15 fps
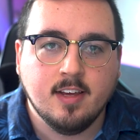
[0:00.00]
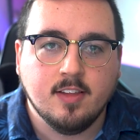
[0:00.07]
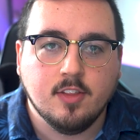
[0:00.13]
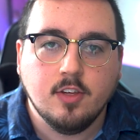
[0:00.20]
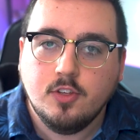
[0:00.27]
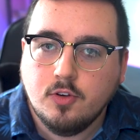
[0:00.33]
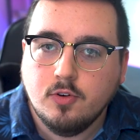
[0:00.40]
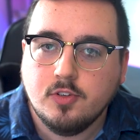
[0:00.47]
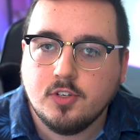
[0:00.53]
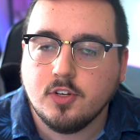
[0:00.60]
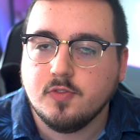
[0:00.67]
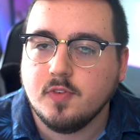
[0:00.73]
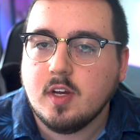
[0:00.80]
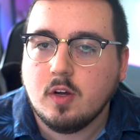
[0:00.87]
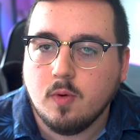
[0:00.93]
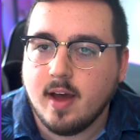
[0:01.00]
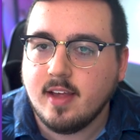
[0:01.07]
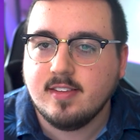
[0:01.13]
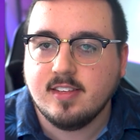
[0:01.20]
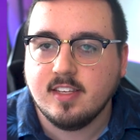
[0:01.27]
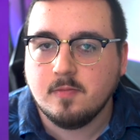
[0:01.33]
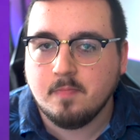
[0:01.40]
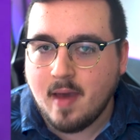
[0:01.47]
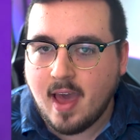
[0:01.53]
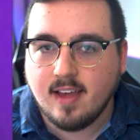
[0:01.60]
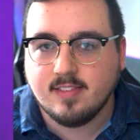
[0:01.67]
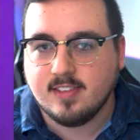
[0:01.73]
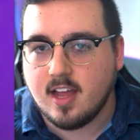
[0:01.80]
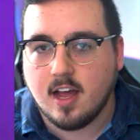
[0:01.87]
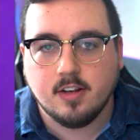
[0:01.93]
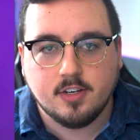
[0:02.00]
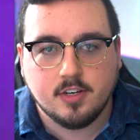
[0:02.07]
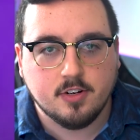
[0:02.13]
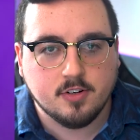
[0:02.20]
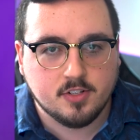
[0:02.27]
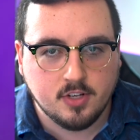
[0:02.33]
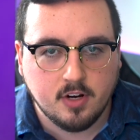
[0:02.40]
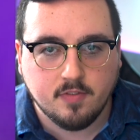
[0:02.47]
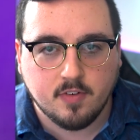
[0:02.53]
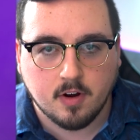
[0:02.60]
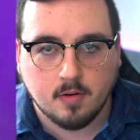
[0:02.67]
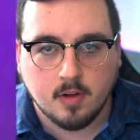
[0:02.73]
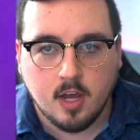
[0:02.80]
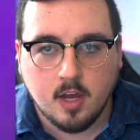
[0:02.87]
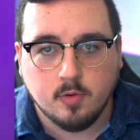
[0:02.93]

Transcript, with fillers: the user's request is passed on to your server,